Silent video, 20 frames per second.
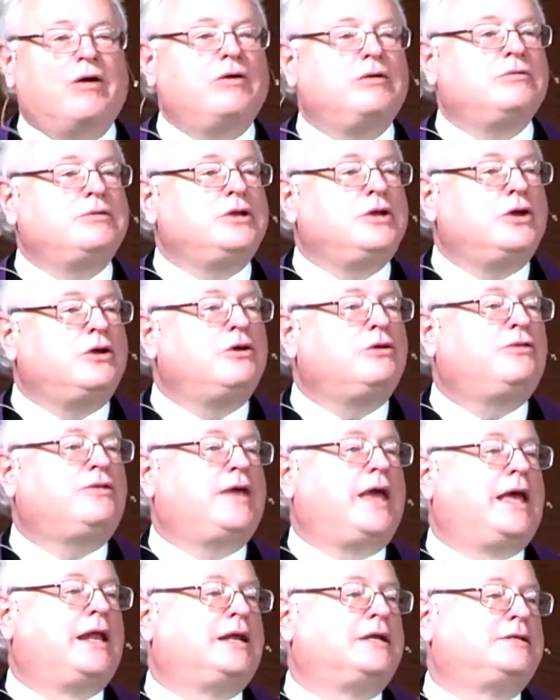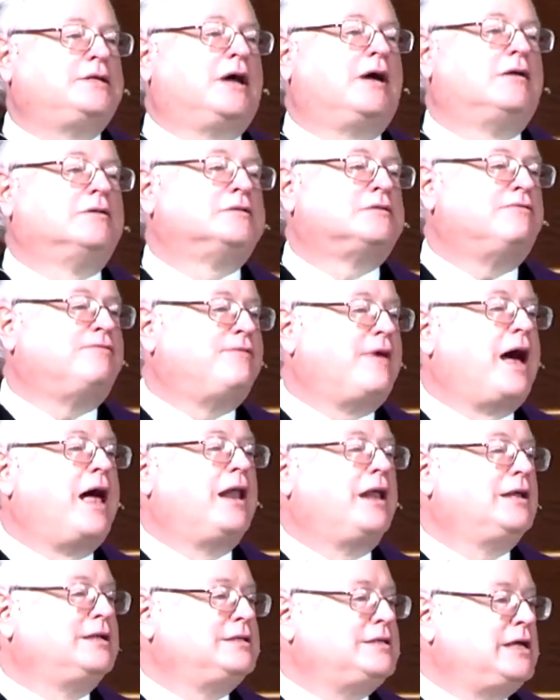own youth and adults
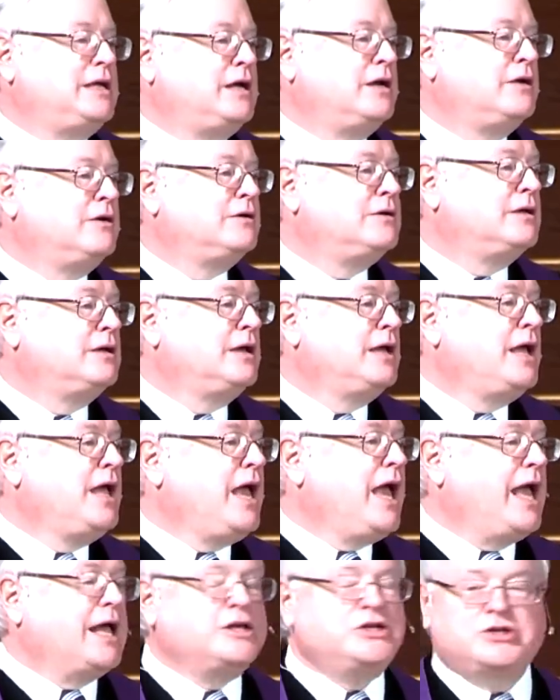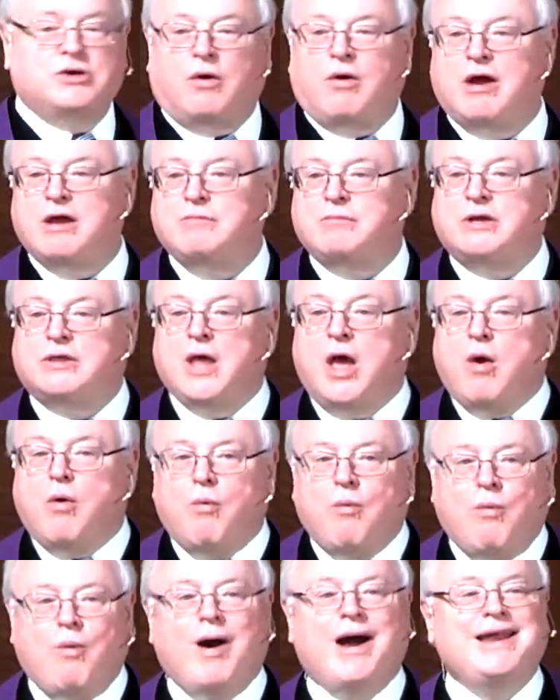volunteered and joined with
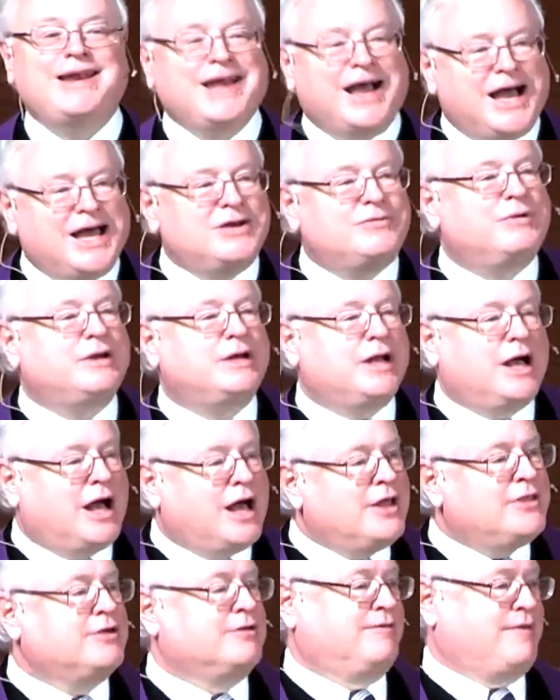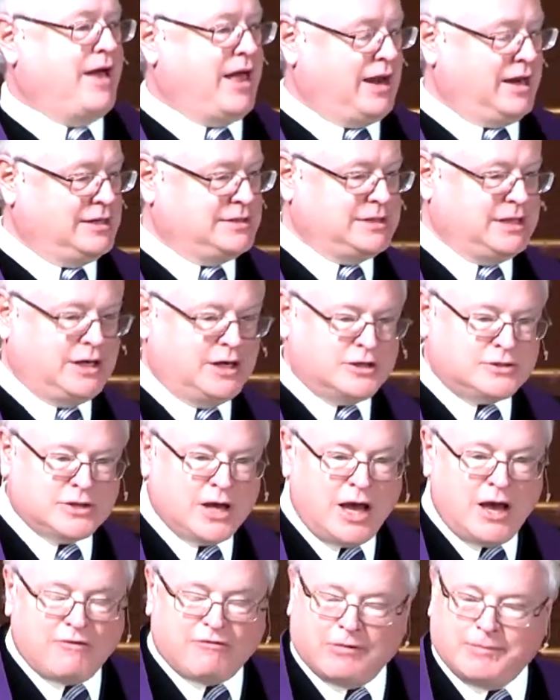100 other volunteers
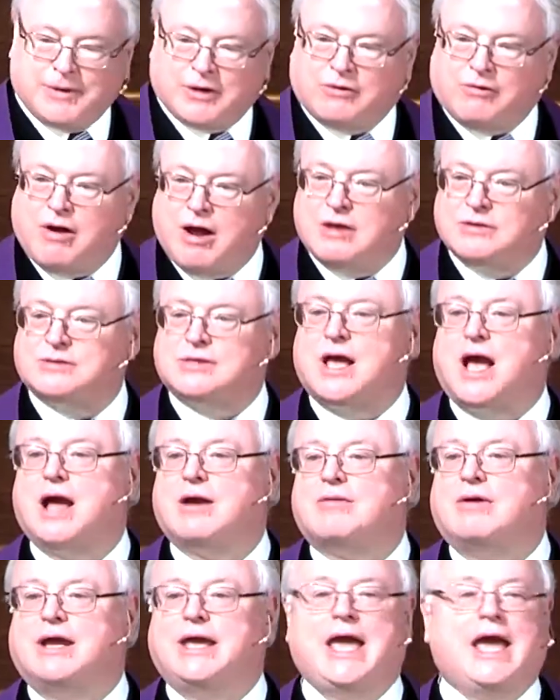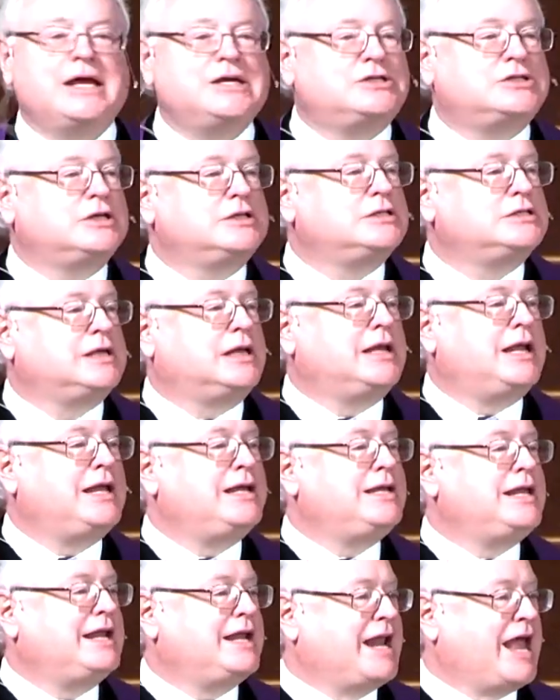from across congregations in
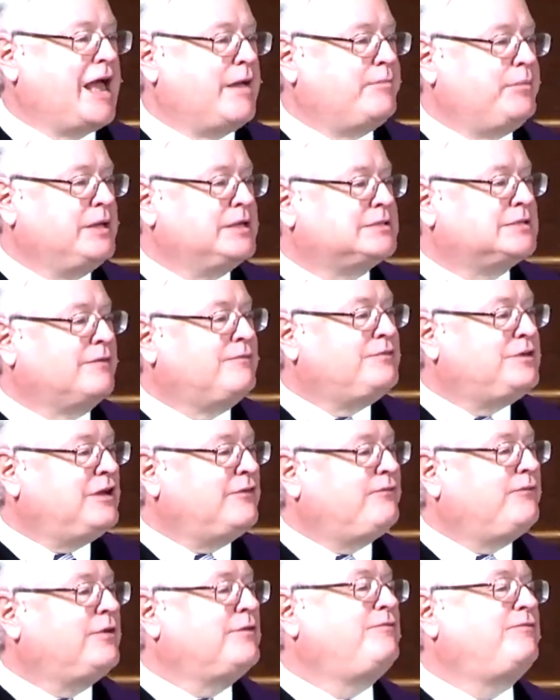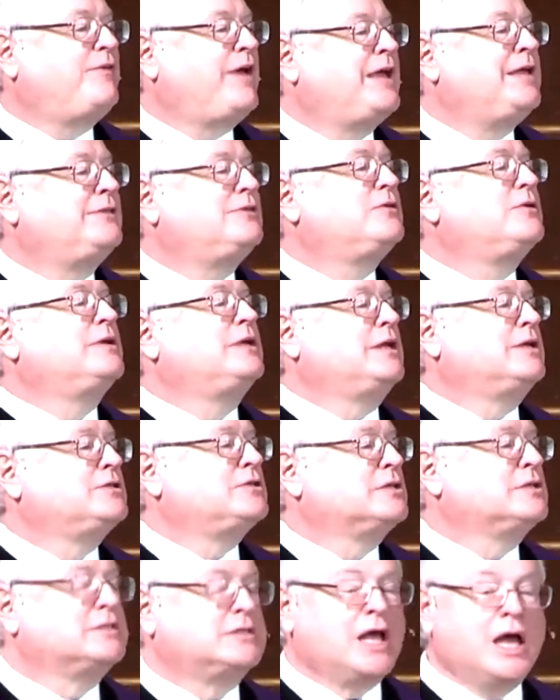Indianapolis of different faith
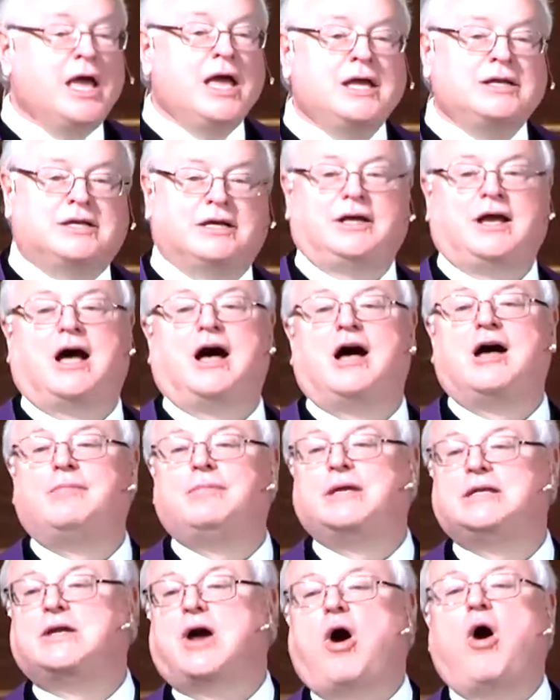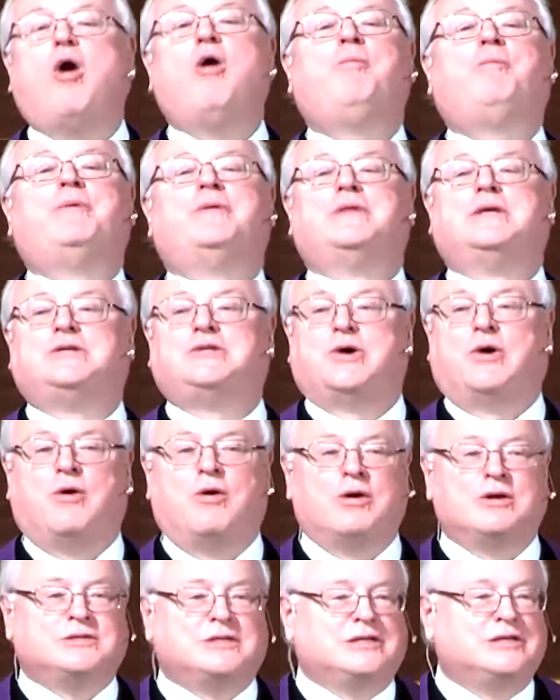traditions to come and to open the
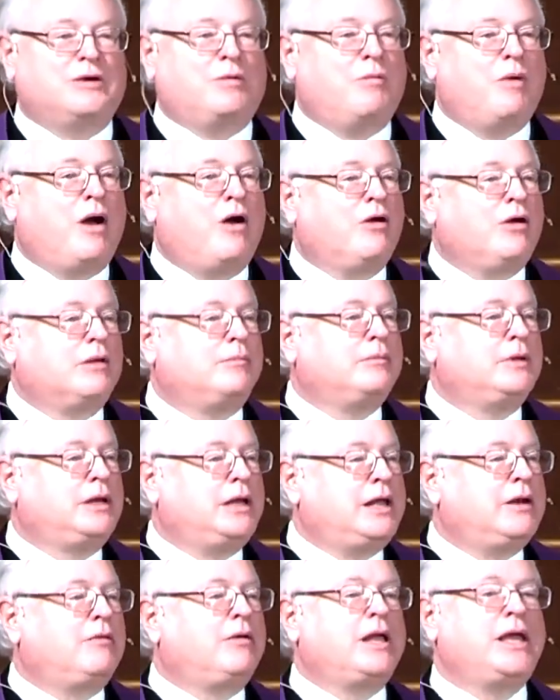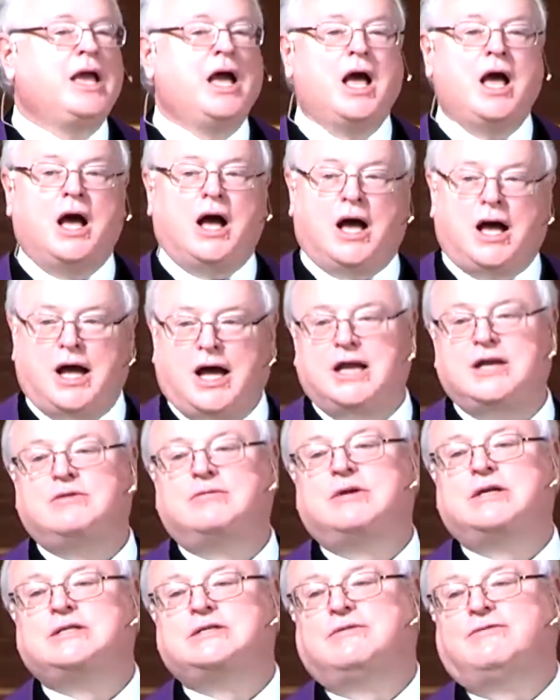doors and to welcome literally
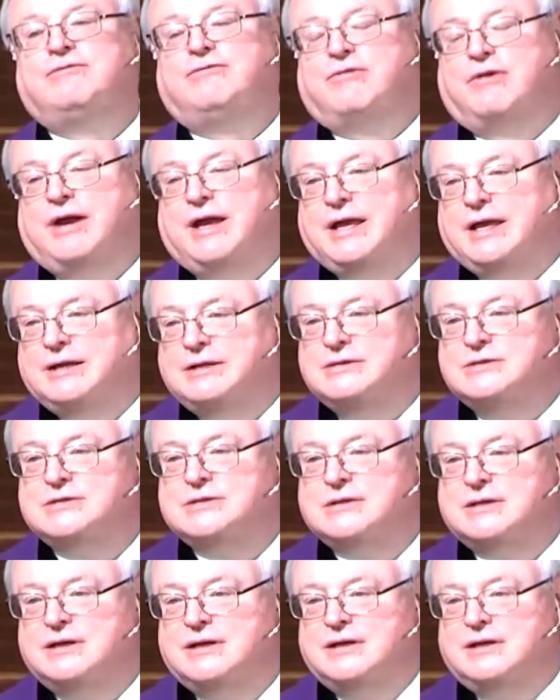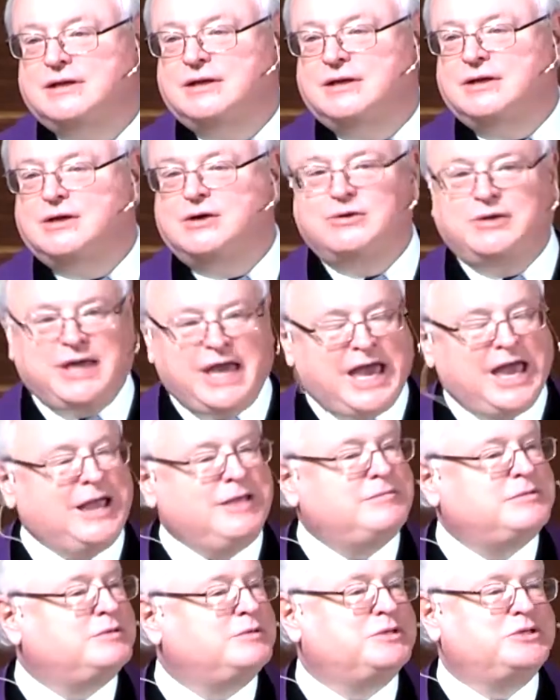hundreds of friends who
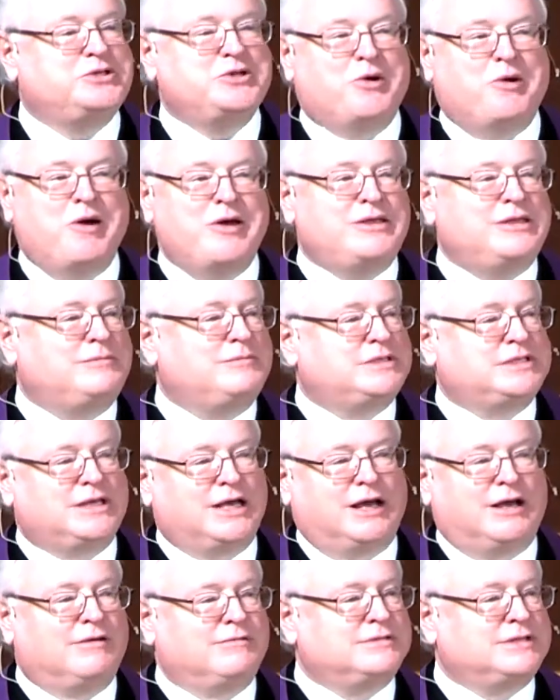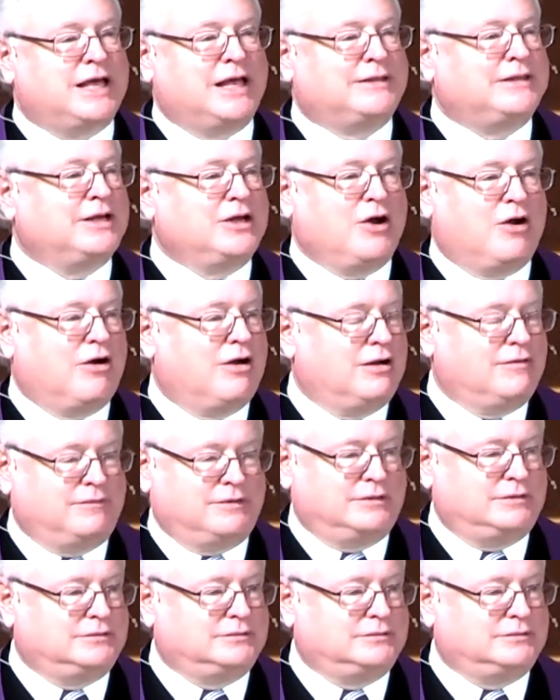came to enjoy themselves at the carnival.